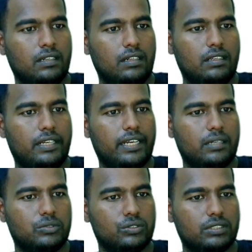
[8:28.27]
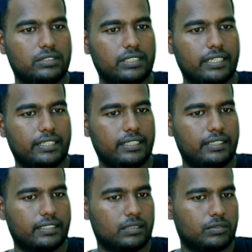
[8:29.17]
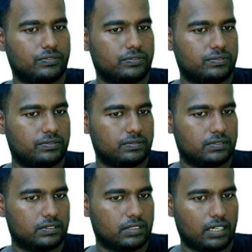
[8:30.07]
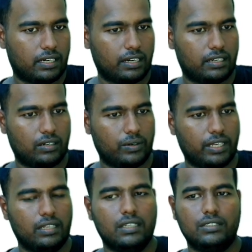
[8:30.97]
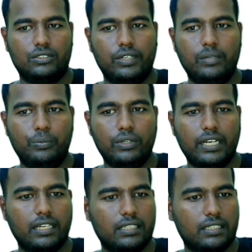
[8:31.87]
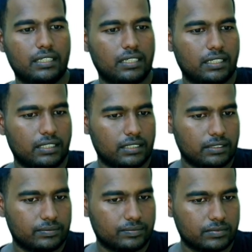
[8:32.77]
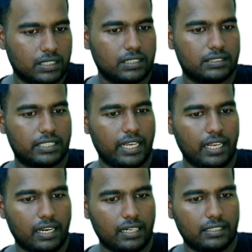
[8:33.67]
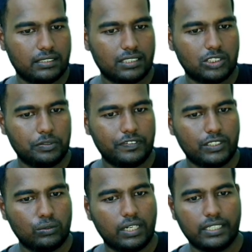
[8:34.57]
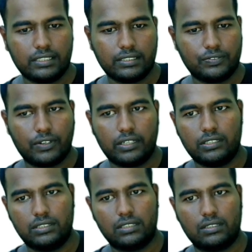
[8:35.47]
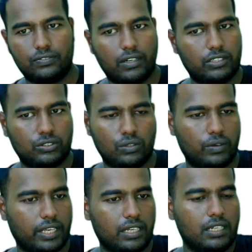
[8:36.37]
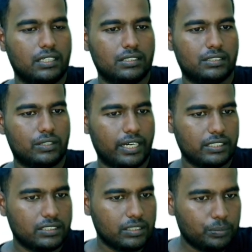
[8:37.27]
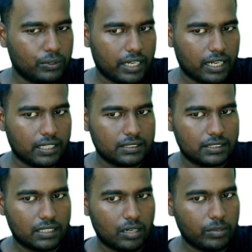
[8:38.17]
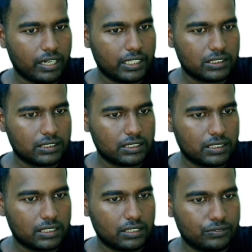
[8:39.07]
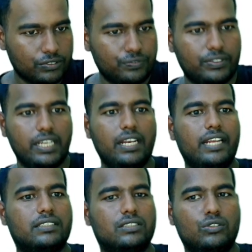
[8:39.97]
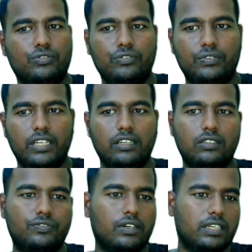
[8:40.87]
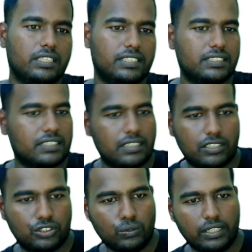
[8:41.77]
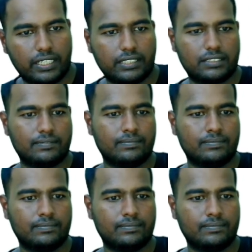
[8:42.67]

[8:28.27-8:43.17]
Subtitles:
The diagram shows a Sankey diagram of electric. Okay. So input and scale distance between two lines is 40 joule. Okay. So energy input has how many lines? 15 lines. So 15 into 40 is 600 joule it has.